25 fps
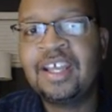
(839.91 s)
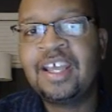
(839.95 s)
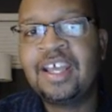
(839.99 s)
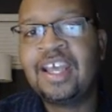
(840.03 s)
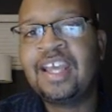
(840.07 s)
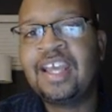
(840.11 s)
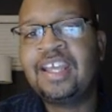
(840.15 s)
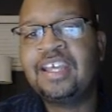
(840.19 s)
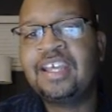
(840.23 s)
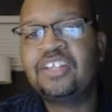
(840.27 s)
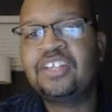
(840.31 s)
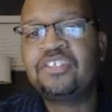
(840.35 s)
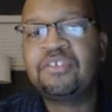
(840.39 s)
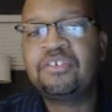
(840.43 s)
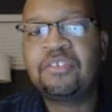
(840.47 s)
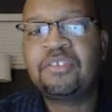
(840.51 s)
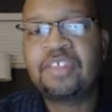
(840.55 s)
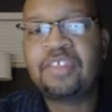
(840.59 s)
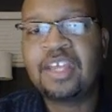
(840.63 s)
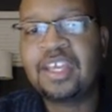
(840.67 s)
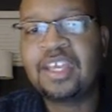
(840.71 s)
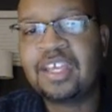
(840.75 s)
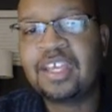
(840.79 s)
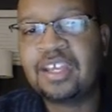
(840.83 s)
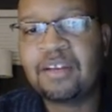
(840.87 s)
and get you
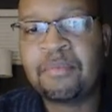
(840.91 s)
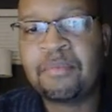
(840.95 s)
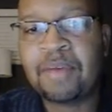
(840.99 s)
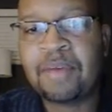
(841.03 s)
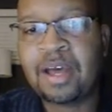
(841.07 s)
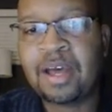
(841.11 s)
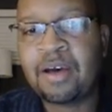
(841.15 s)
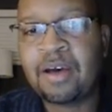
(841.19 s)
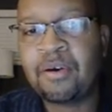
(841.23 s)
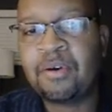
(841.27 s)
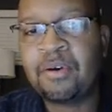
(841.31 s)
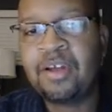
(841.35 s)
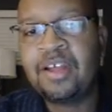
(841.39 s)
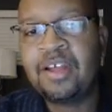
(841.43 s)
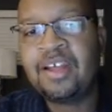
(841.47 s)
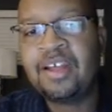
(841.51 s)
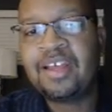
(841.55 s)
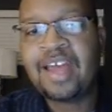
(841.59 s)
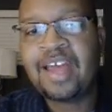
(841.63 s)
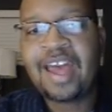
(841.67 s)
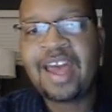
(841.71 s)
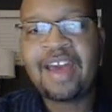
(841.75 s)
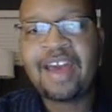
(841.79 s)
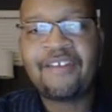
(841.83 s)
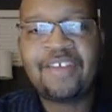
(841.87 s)
thinking about
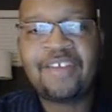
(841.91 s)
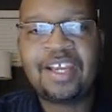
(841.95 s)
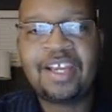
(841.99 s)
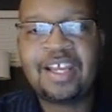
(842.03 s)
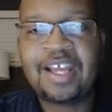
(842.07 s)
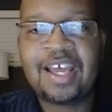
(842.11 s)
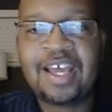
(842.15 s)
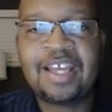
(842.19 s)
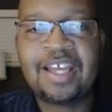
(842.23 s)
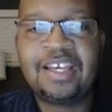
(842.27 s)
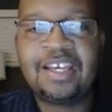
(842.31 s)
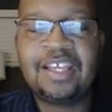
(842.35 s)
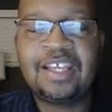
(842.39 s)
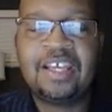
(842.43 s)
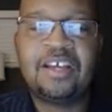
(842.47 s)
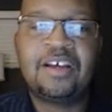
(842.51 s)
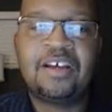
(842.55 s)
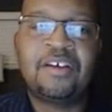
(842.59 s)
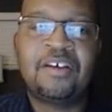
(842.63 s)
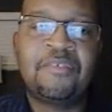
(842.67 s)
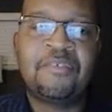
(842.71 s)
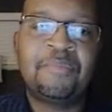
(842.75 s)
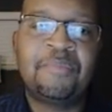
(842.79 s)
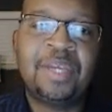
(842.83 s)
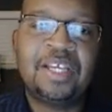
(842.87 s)
having an
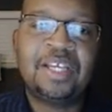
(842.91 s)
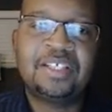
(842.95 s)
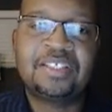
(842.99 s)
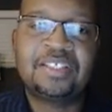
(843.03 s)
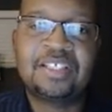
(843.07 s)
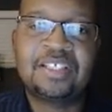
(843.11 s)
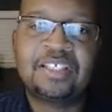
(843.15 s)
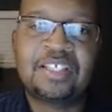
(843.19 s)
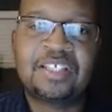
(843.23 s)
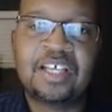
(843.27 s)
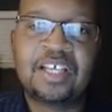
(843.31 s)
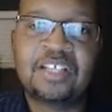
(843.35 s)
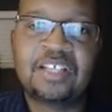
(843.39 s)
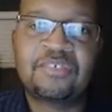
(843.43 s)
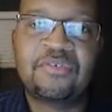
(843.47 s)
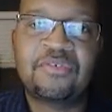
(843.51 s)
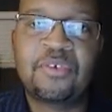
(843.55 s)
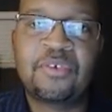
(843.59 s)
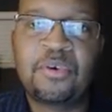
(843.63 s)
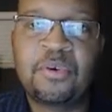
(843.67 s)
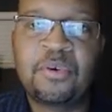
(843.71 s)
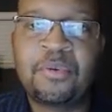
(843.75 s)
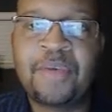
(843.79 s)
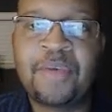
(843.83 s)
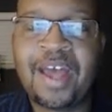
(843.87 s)
idea, being
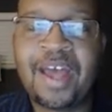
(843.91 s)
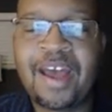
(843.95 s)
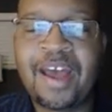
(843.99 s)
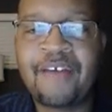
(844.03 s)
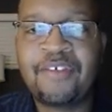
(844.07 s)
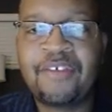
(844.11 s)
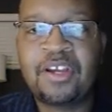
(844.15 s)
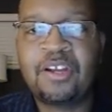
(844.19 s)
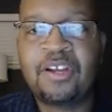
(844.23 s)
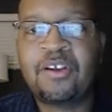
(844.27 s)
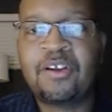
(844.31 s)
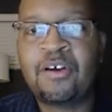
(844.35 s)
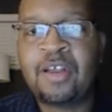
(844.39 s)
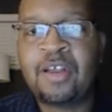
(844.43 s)
successful, having an